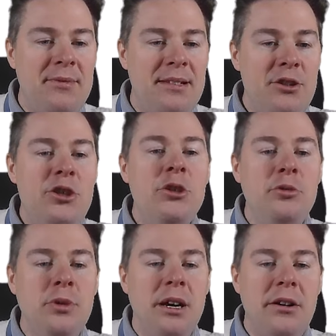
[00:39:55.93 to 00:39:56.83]

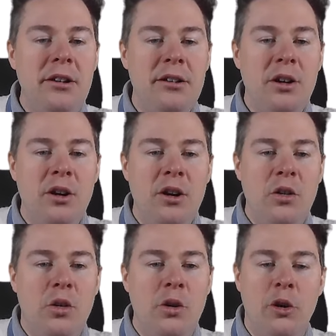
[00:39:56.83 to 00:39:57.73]
newer
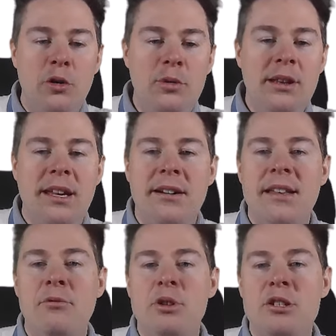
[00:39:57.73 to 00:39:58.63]
or older
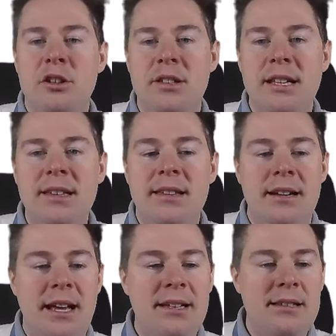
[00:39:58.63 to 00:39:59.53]
than what's on the
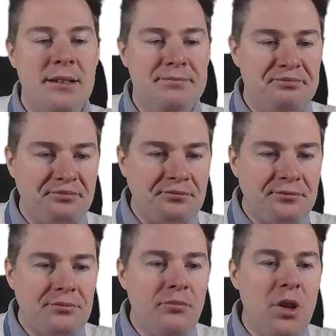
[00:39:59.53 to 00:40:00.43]
internet?
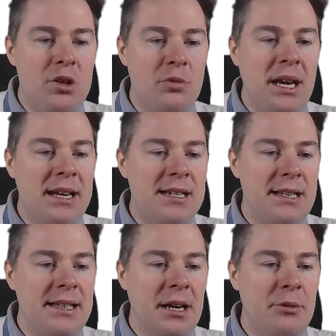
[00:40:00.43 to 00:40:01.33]
So we
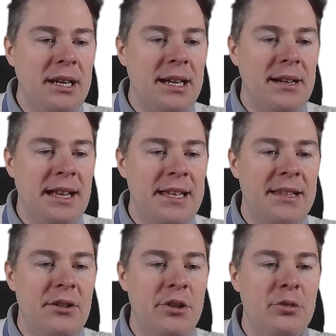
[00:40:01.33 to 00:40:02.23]
actually down here
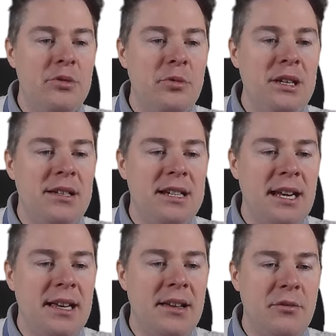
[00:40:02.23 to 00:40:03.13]
later do, we
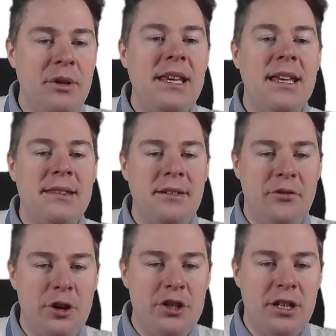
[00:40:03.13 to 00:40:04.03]
check, we get the
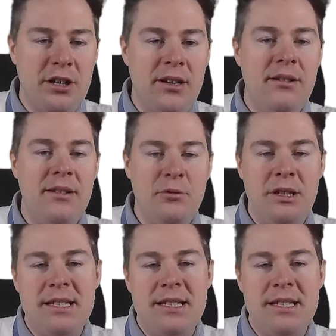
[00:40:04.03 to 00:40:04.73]
version with the